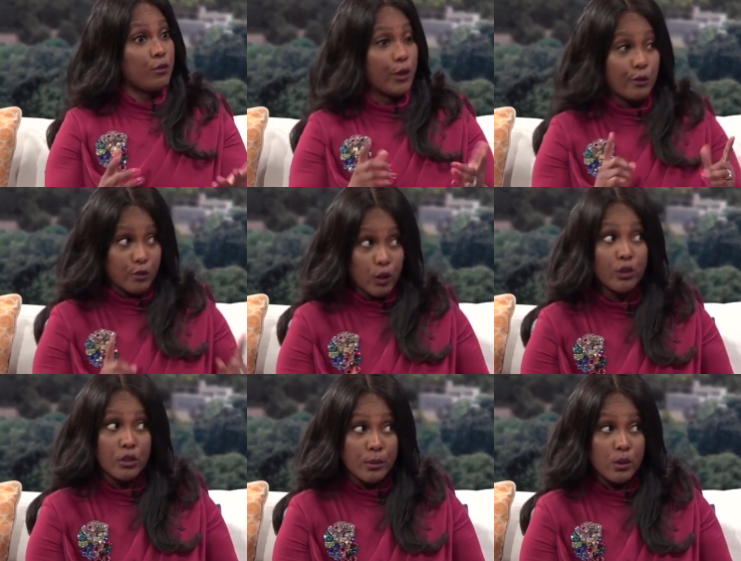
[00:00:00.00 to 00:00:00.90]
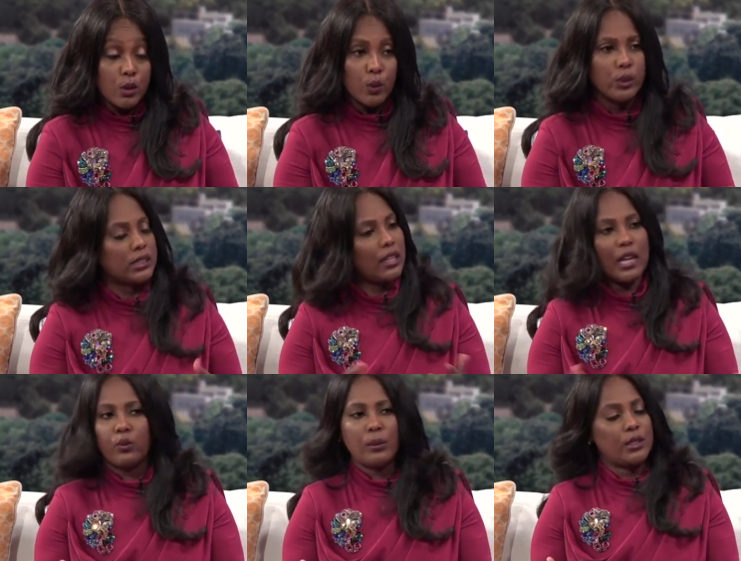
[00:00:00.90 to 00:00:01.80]
you're vulnerable, which a
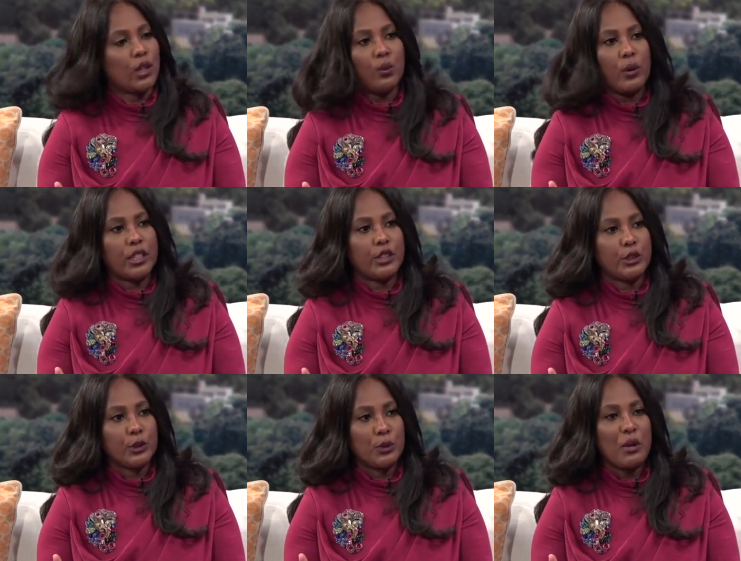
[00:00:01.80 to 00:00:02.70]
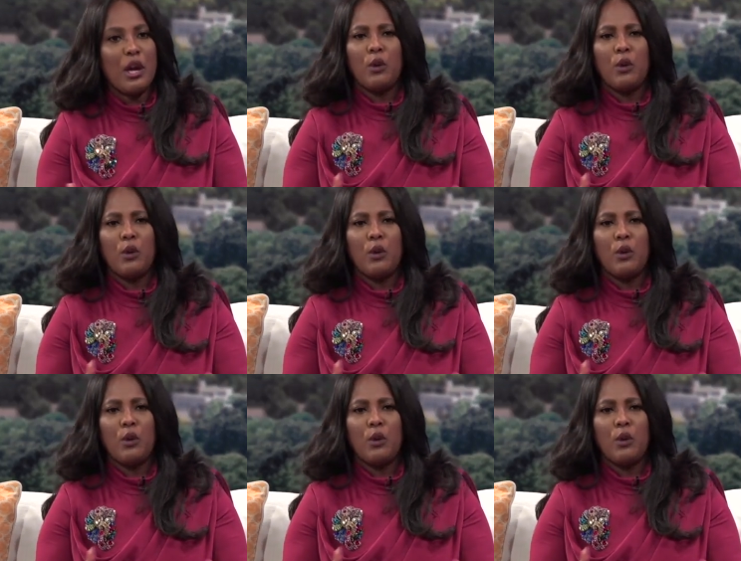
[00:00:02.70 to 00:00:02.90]
lot of women don't want to do.